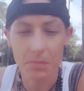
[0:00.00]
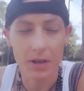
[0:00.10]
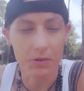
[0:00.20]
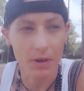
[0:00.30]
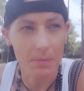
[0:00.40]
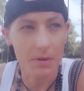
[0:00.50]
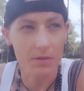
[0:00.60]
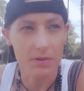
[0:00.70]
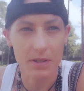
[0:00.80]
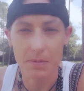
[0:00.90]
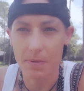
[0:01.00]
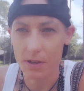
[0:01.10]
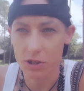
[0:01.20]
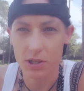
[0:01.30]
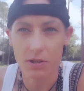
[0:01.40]
My grandmother did the
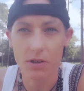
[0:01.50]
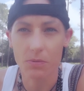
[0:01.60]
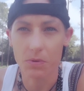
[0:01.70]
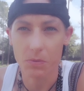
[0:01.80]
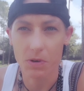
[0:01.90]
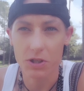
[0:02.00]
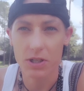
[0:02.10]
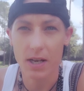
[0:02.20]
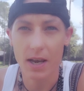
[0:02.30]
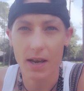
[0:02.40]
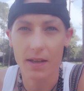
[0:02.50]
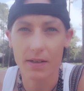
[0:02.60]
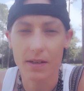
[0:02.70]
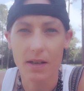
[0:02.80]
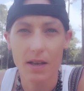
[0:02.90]
best she could with what she had.
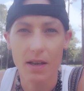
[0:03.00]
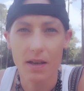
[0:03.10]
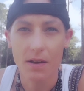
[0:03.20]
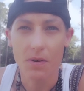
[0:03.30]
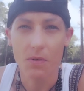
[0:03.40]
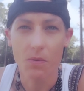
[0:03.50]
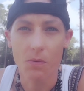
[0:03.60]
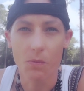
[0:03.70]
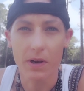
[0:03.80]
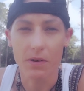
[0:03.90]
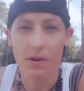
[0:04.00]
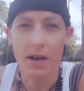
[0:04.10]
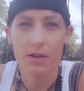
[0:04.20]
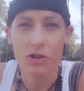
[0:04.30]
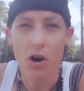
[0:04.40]
We are
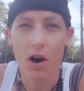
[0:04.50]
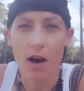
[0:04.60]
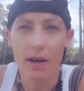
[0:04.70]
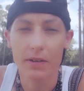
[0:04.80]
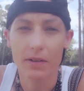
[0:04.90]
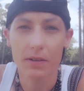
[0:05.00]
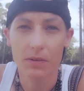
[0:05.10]
not taught.